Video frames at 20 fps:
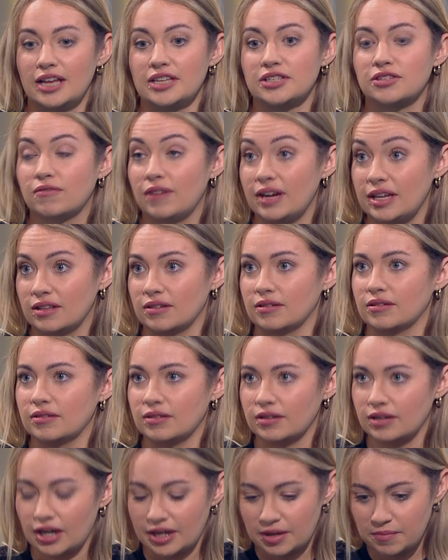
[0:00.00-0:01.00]
It's great that
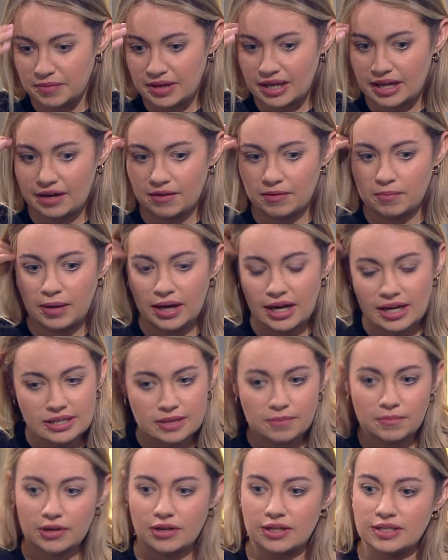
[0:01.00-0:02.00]
I can be here in
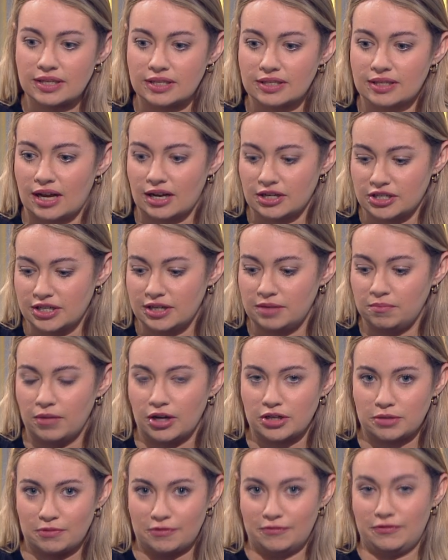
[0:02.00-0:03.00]
person because it's actually
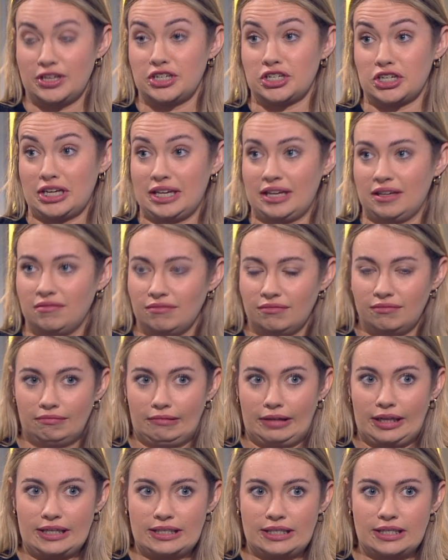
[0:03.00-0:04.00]
much more visually
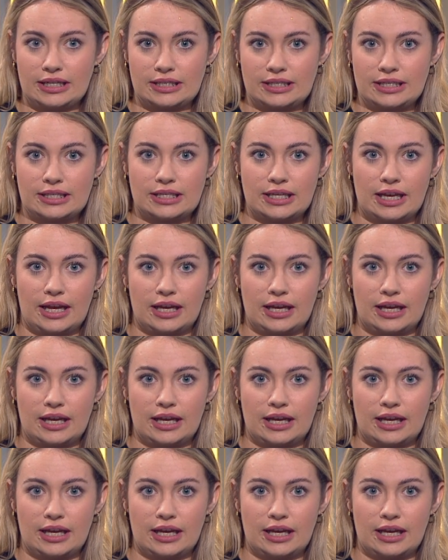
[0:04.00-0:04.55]
easier to see.